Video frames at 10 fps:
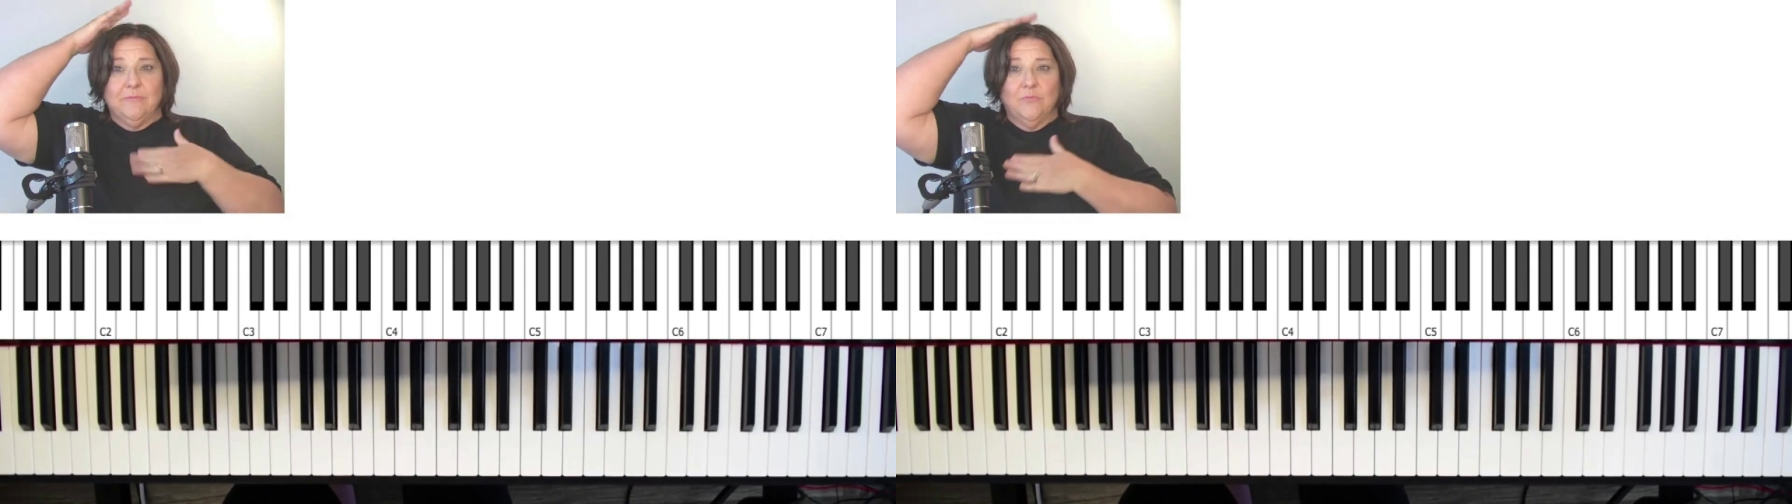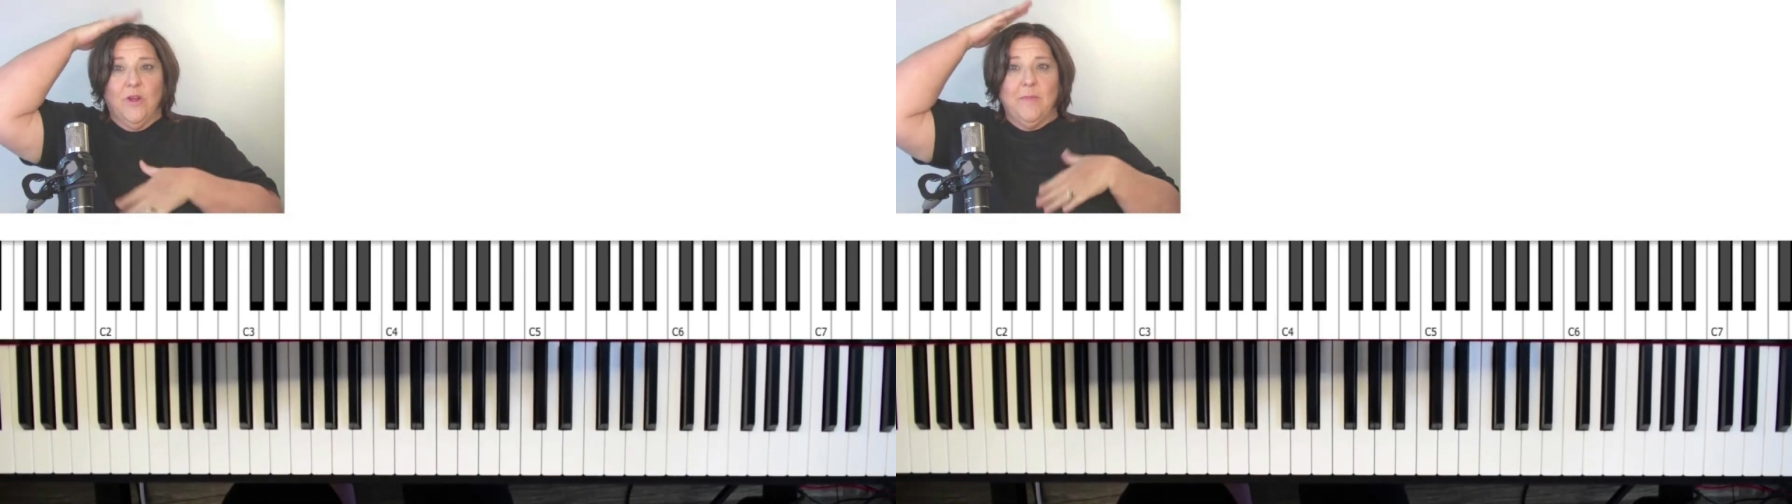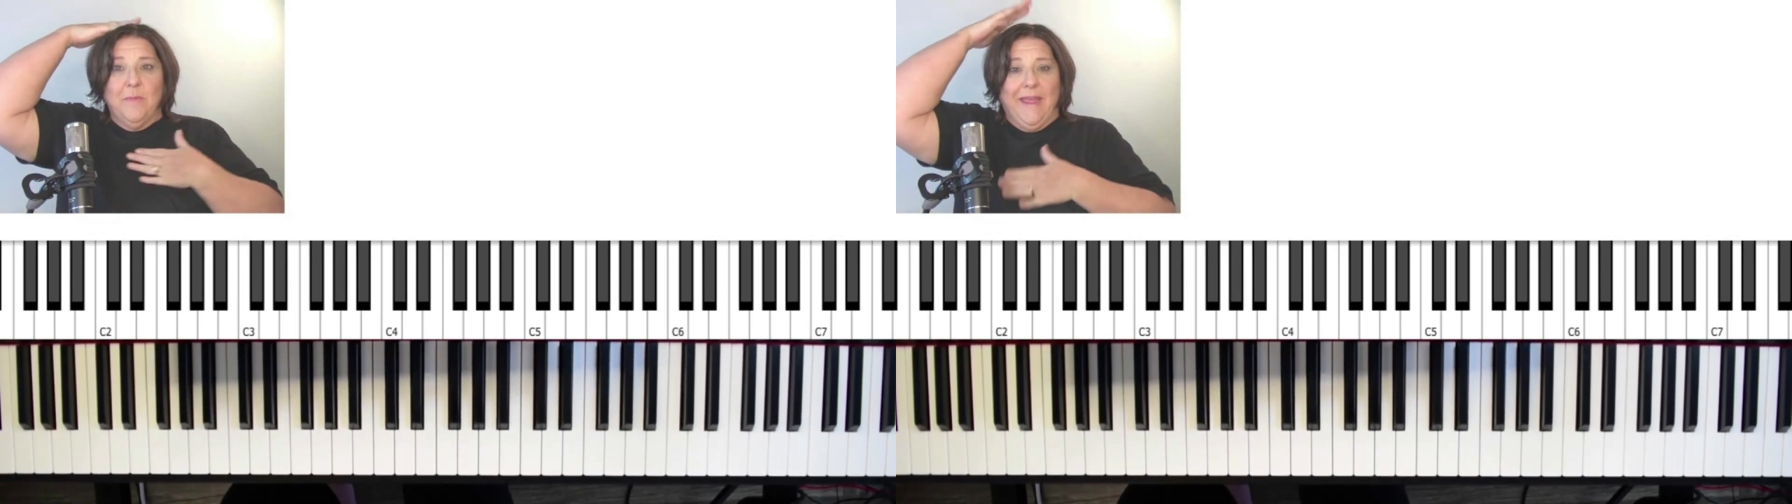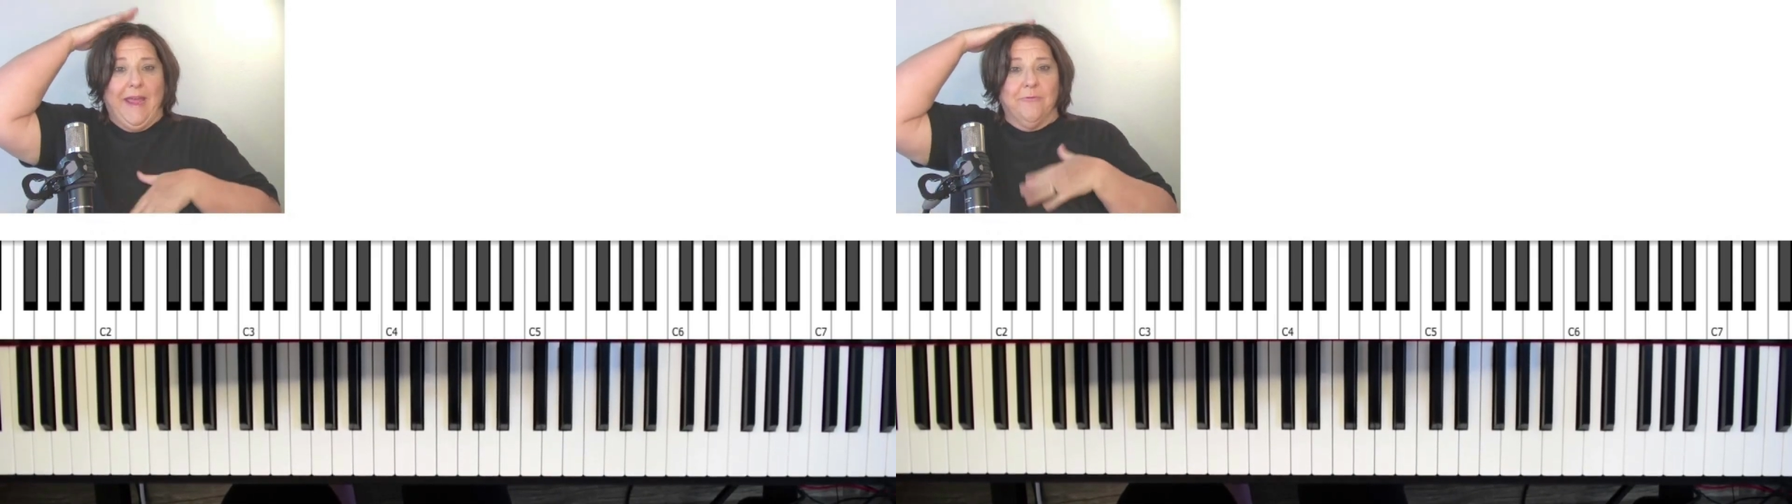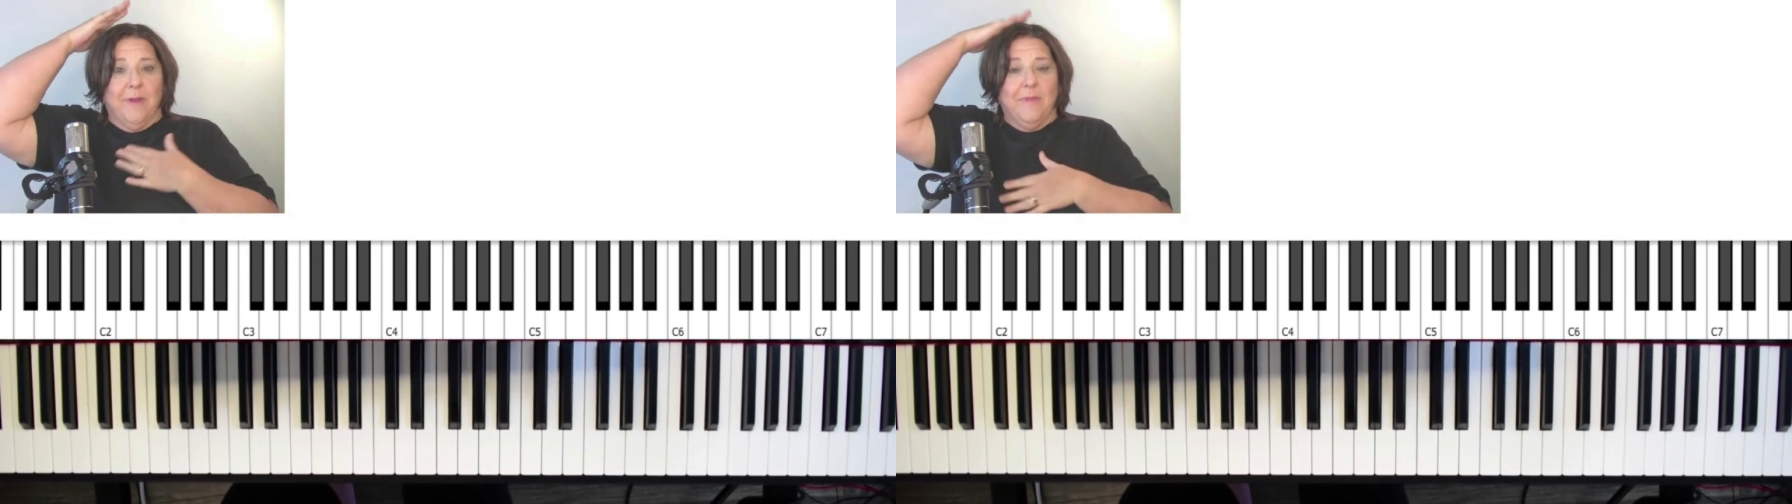Rub and
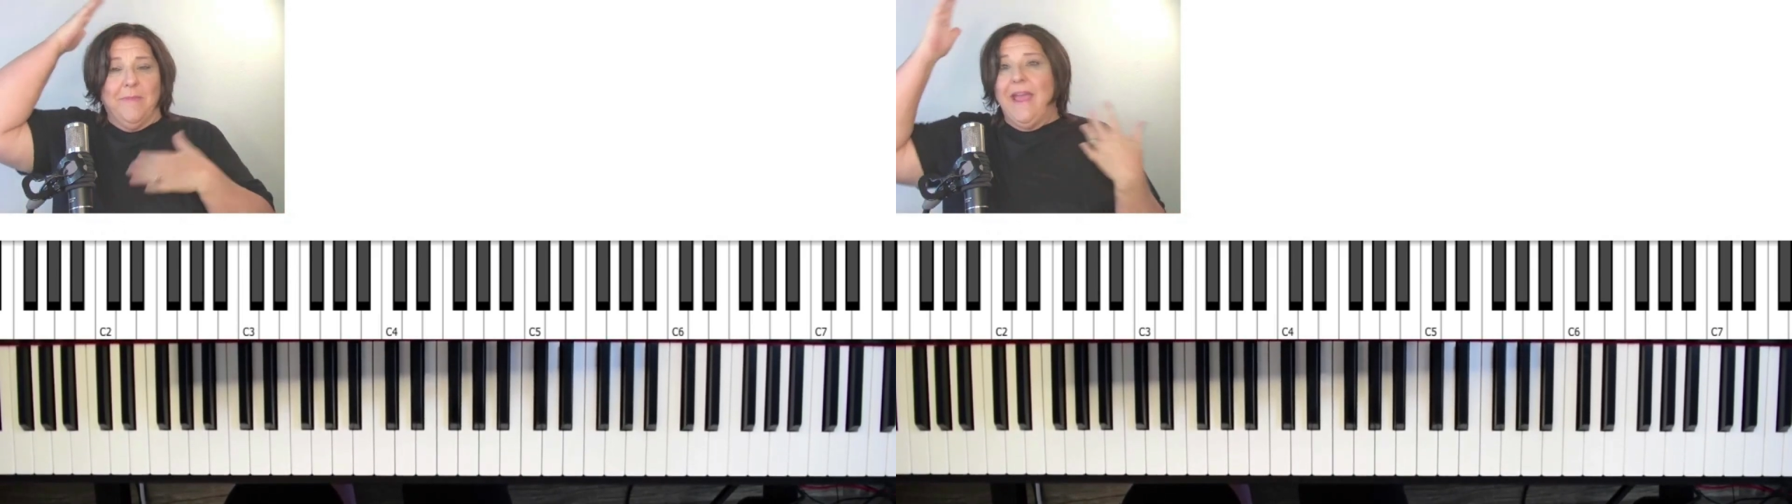pat, rub and